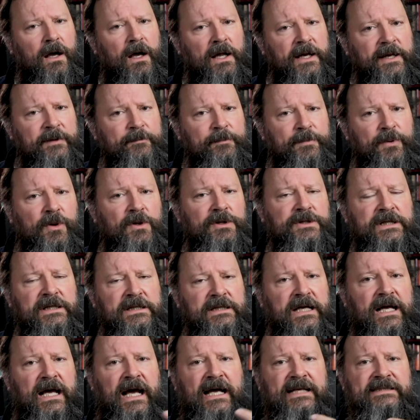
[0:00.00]
An
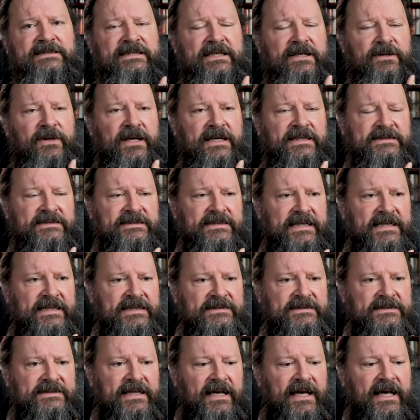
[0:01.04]
important consequence
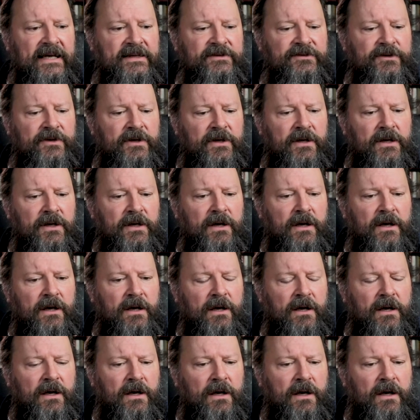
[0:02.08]
is that
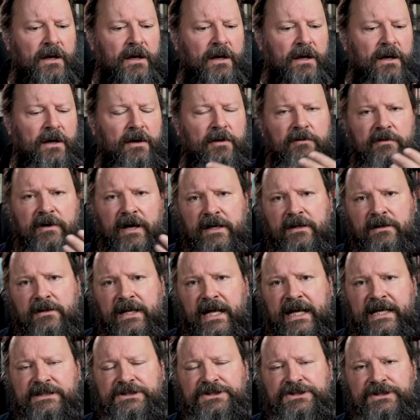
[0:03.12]

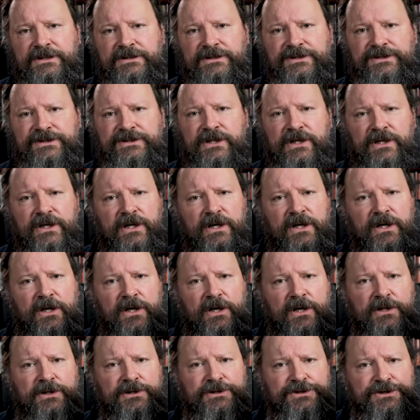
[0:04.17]
regulations
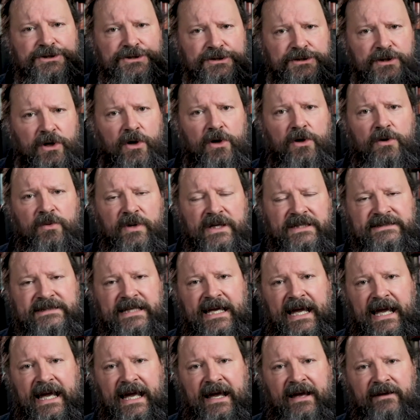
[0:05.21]
should always
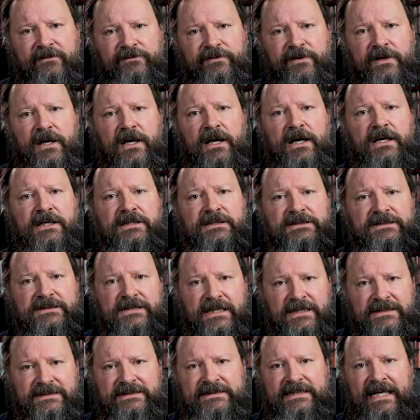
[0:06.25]
have
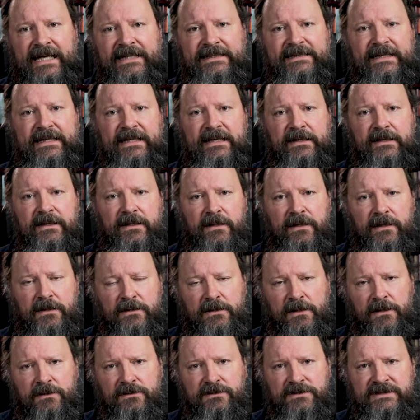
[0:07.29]
sunsetting
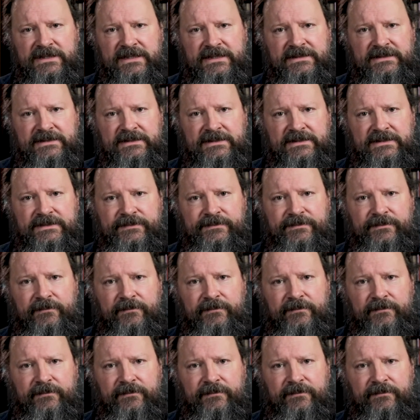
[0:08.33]
clauses